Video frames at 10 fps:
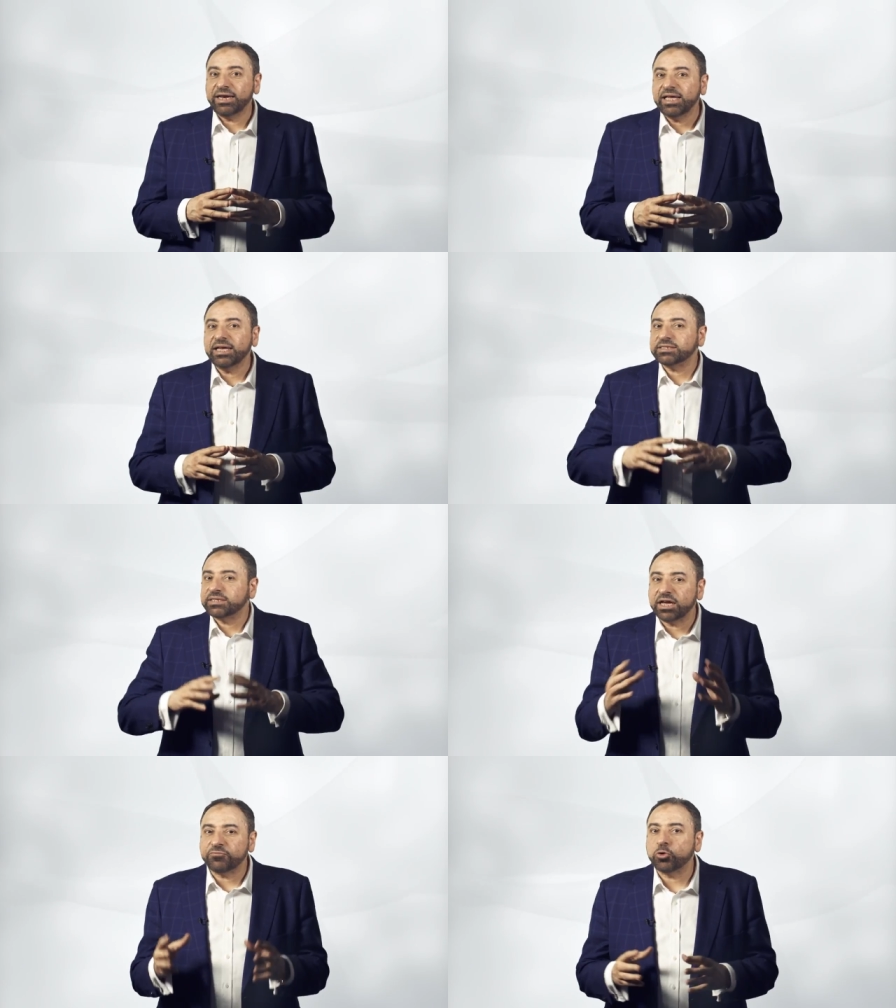and he has
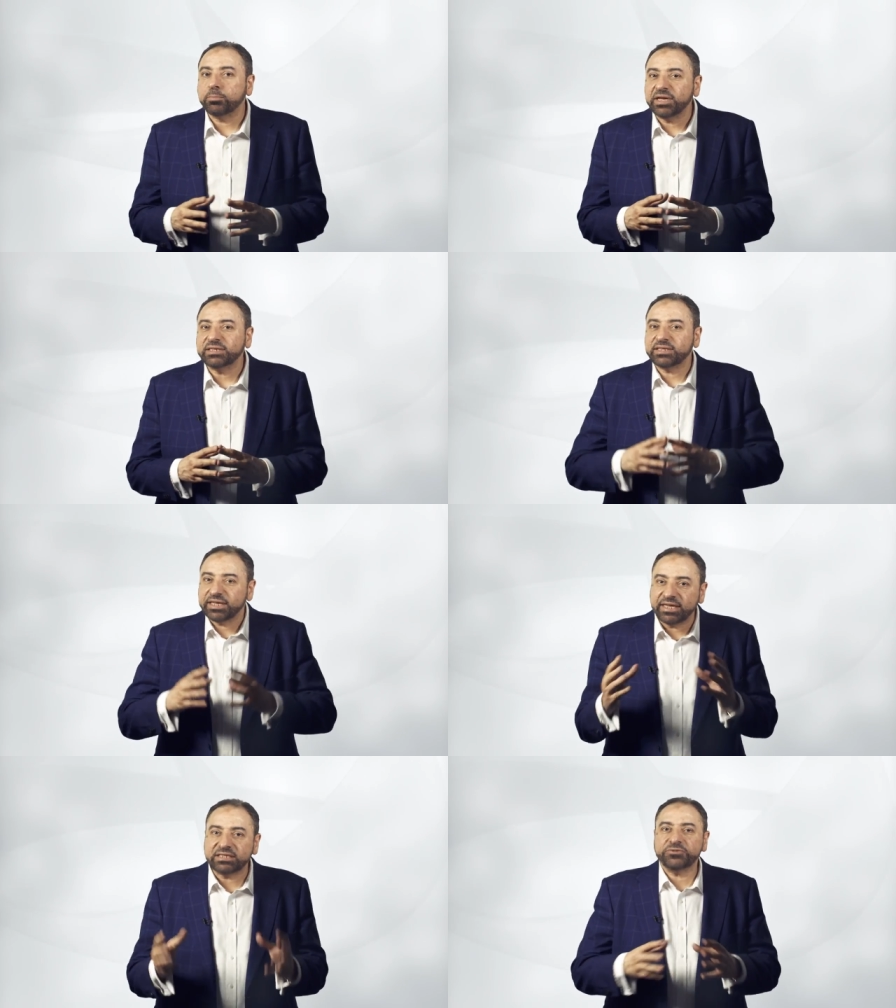therefore made it
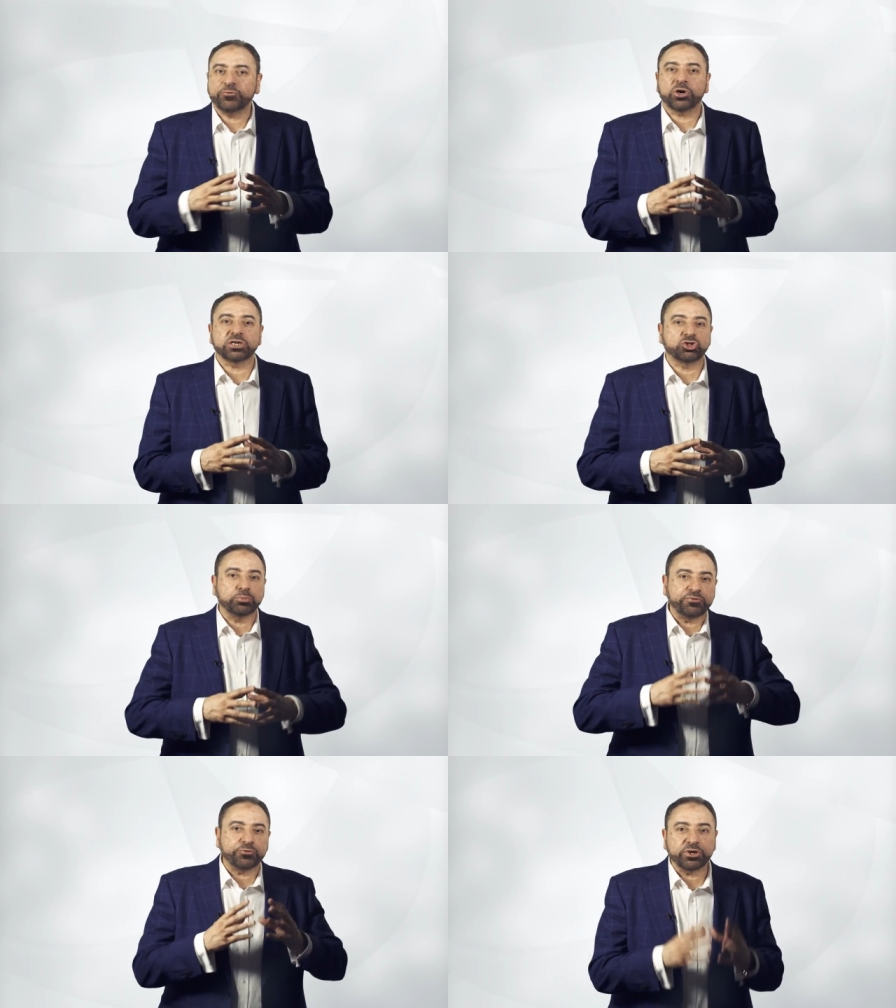easy for us to
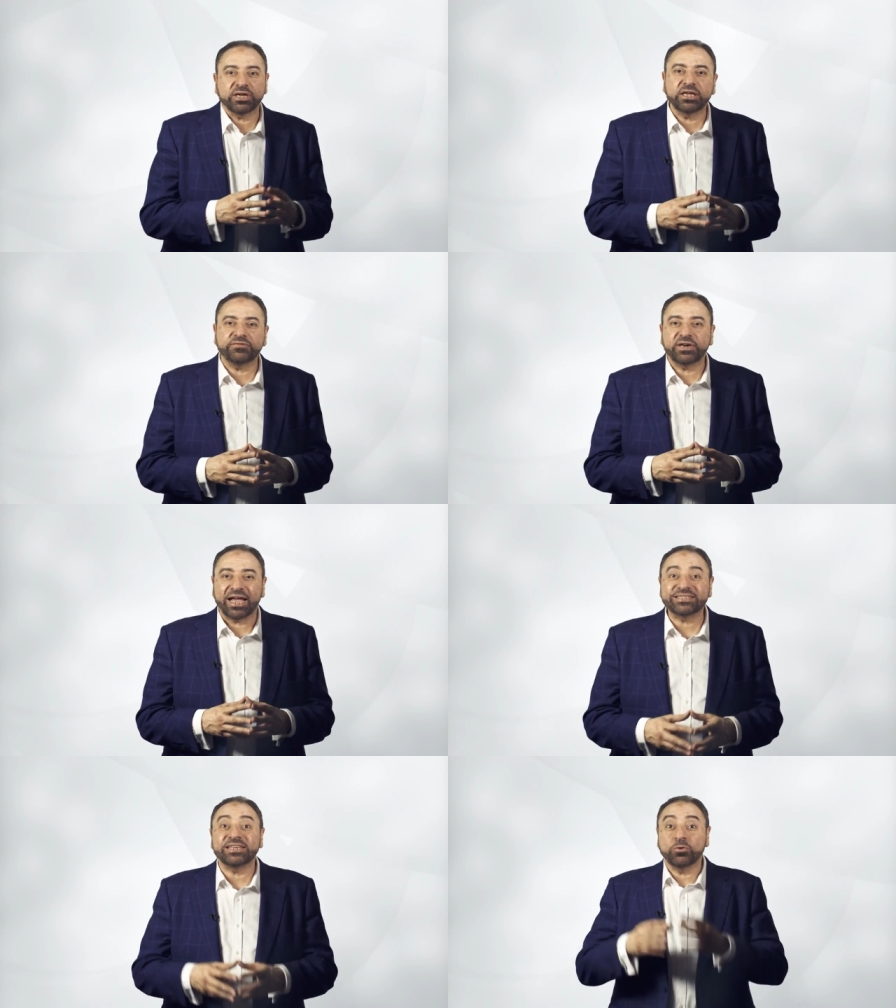be forgiven,
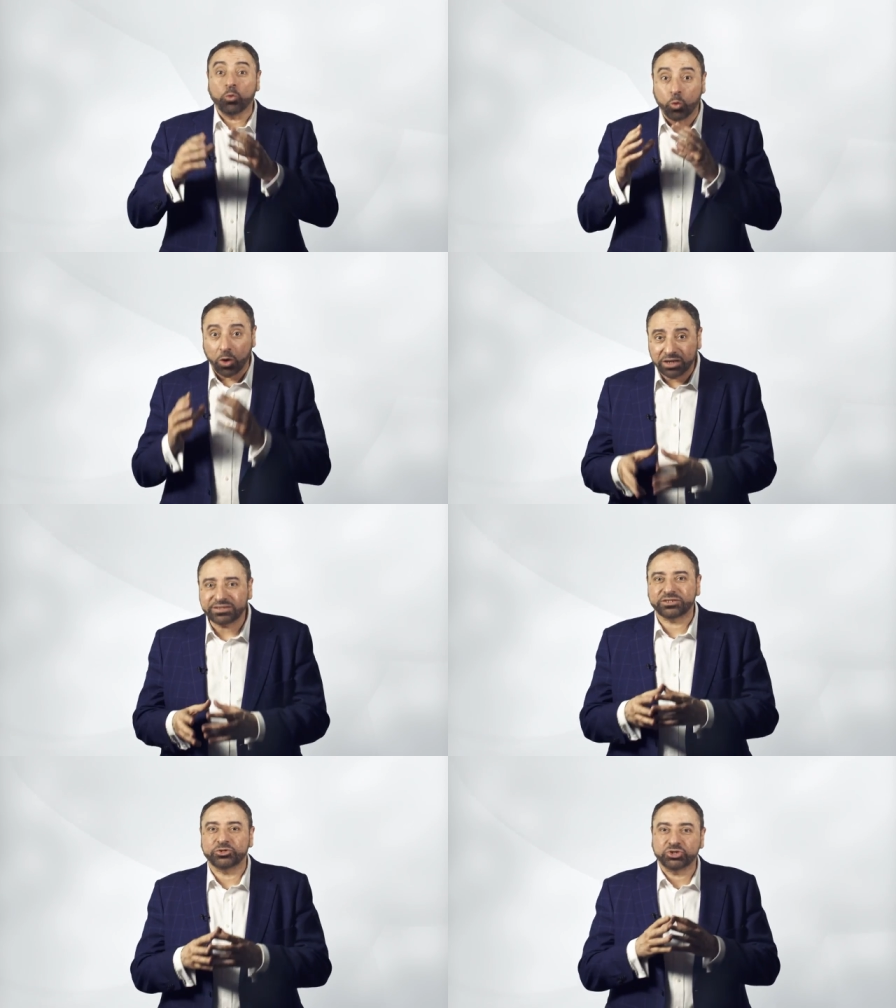as he
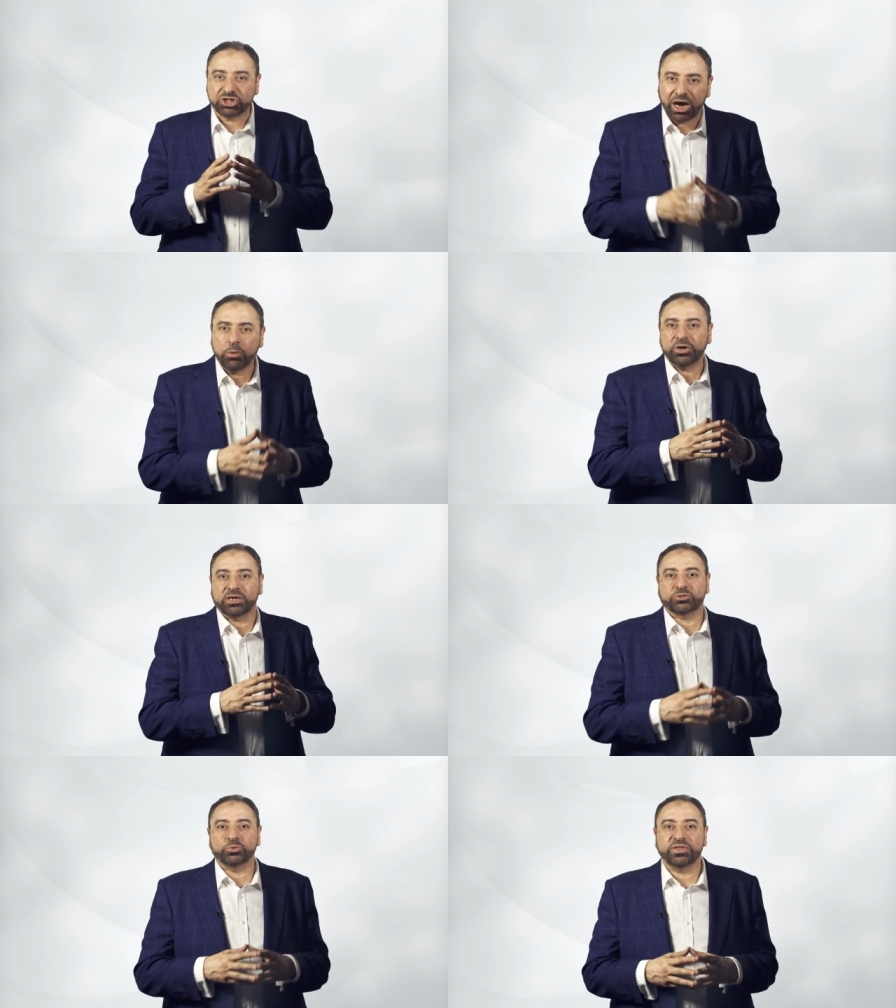wants to shower
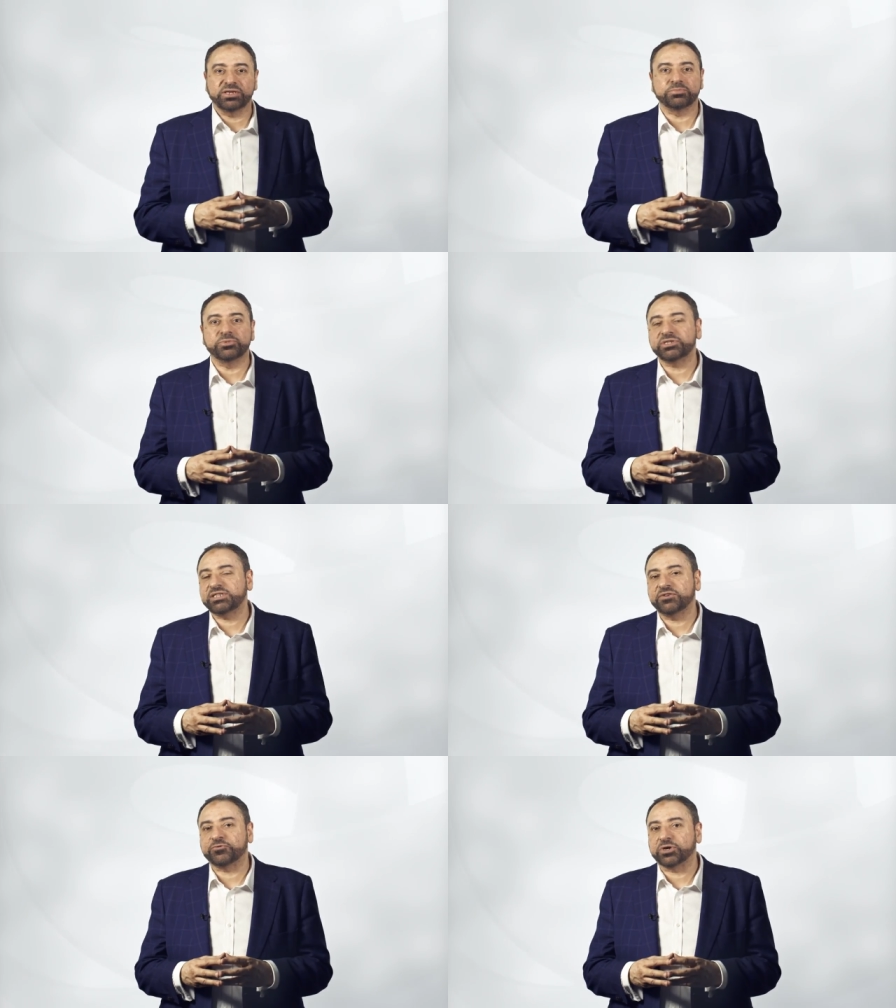us with his mercy and